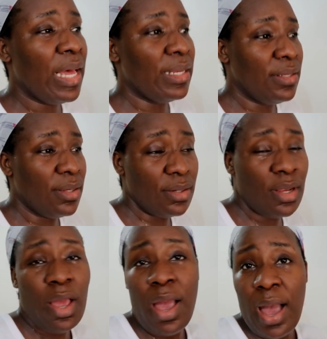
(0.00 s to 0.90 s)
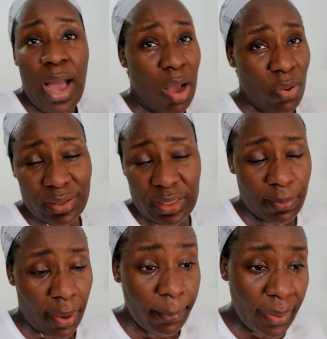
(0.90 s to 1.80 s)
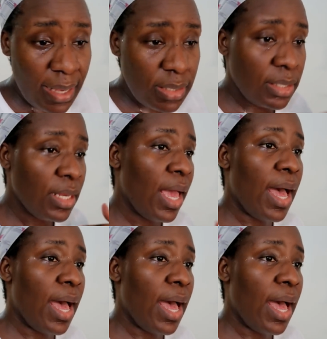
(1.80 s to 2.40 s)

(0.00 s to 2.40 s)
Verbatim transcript: and then I'm gonna take my bath